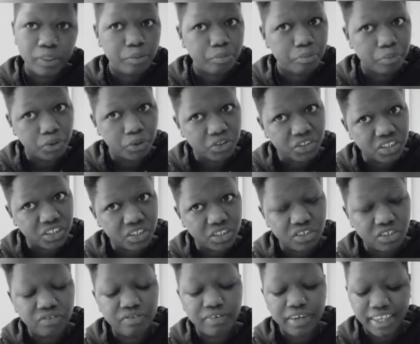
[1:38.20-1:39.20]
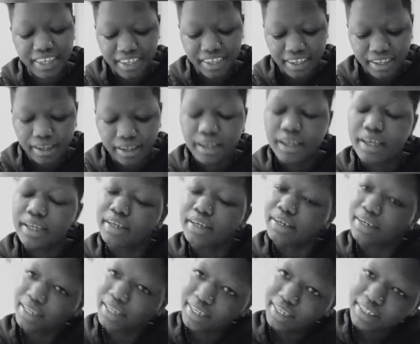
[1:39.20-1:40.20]
positive A,
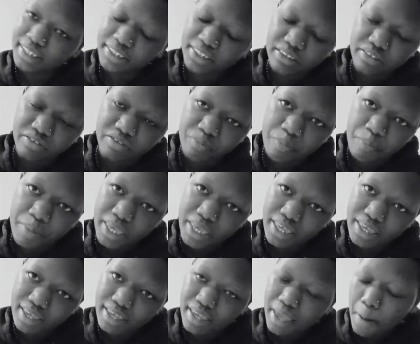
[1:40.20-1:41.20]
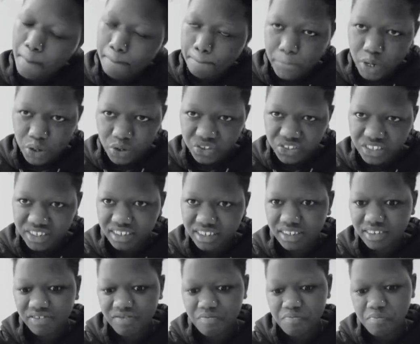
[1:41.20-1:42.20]
negative B,
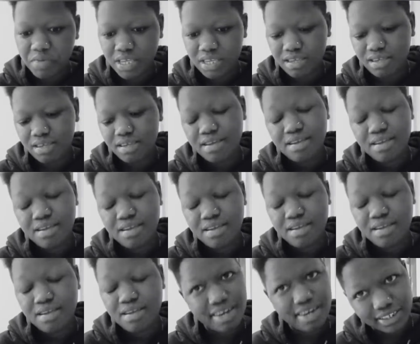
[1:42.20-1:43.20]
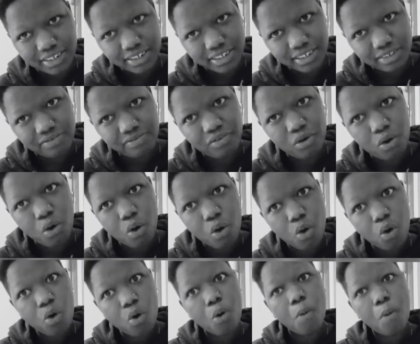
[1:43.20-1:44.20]
positive B, negative
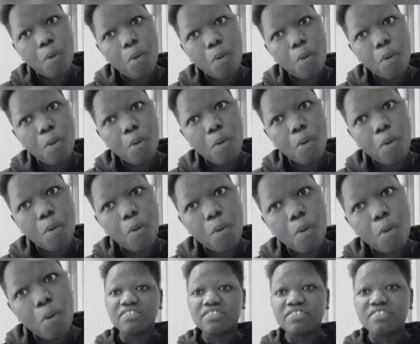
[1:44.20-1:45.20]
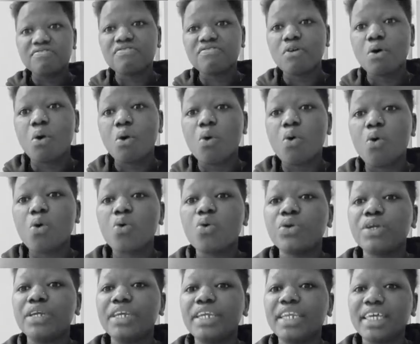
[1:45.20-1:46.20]
O, positive O,
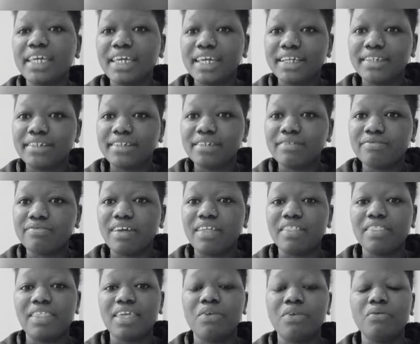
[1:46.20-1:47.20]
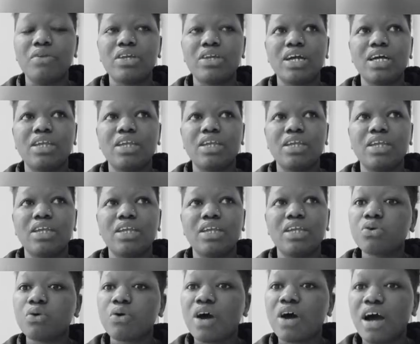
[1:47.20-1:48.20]
negative, and then we can
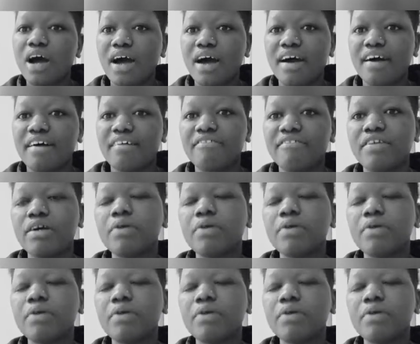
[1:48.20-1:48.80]
also have